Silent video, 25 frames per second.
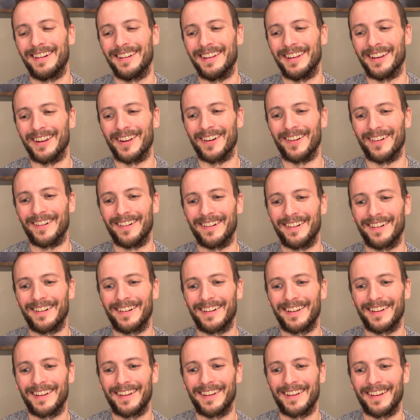you know,
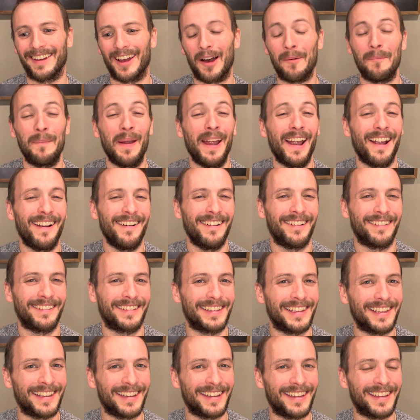
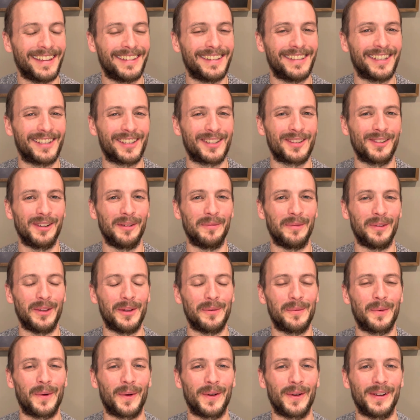apparently it's extremely
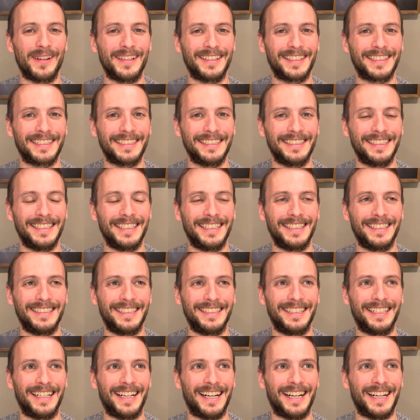important
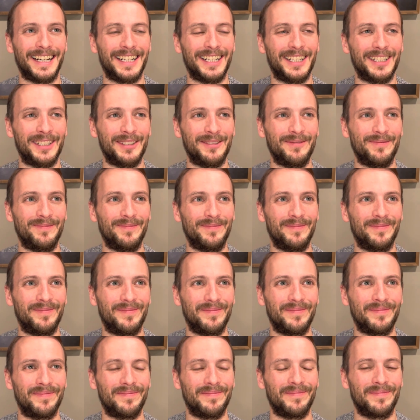um,
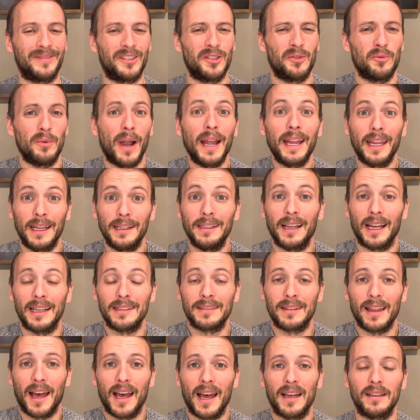to
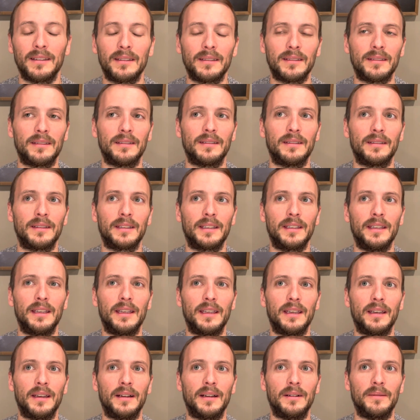recognize that,
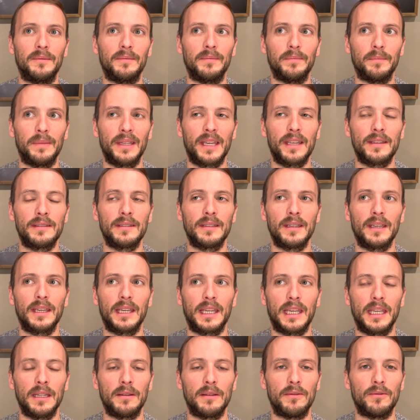because
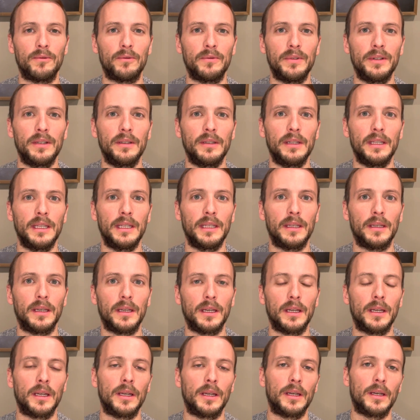it can really
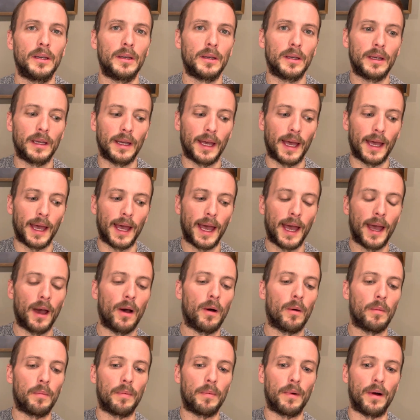
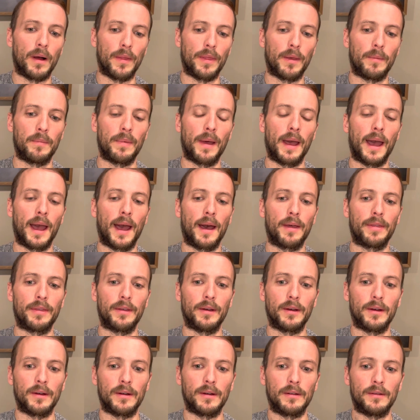help on the path
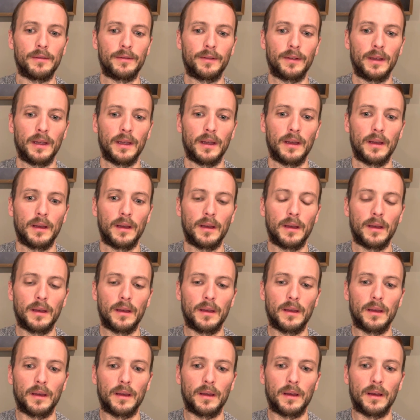of
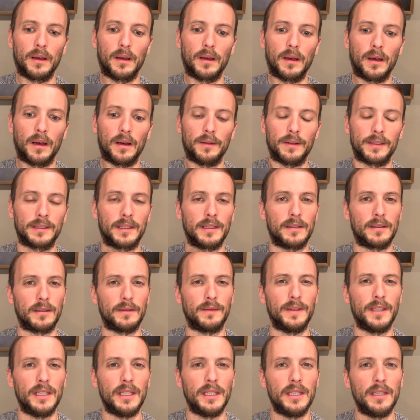a sense of
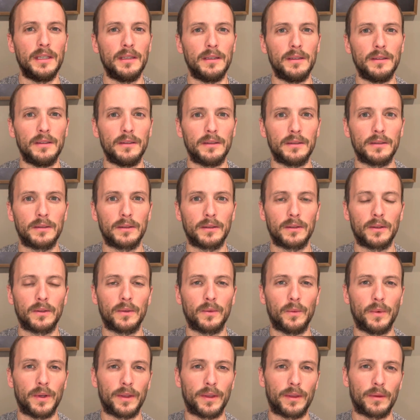ease
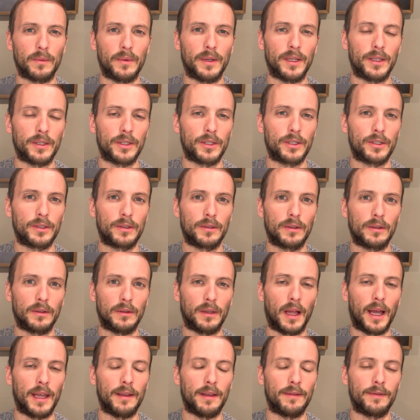with which
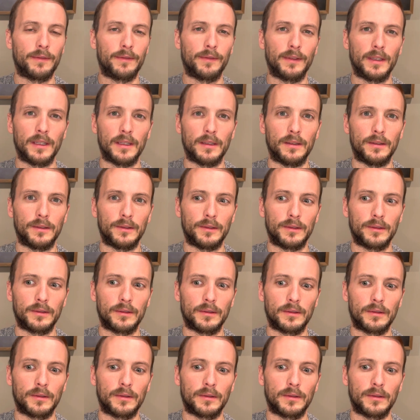life is